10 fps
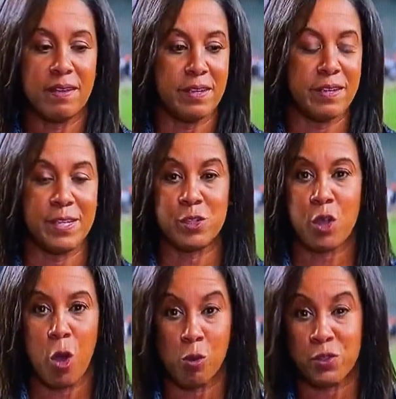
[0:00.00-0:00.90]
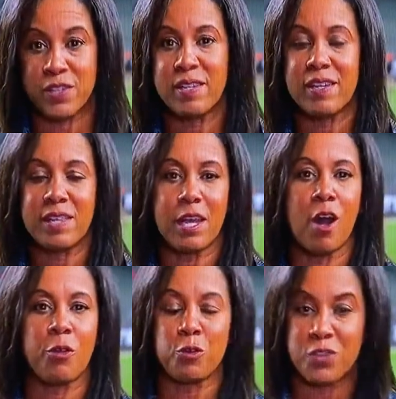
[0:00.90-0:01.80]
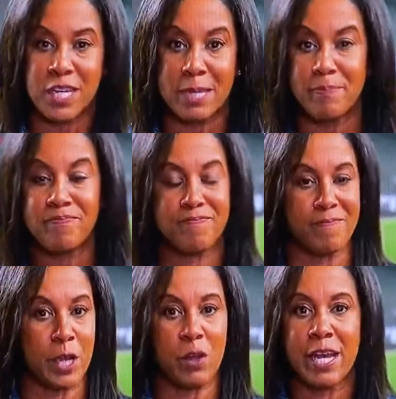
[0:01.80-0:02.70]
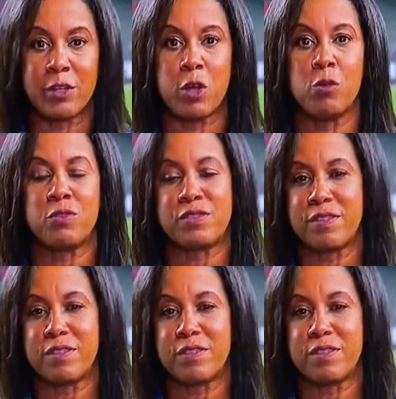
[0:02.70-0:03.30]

his coach, the other team, their head coach,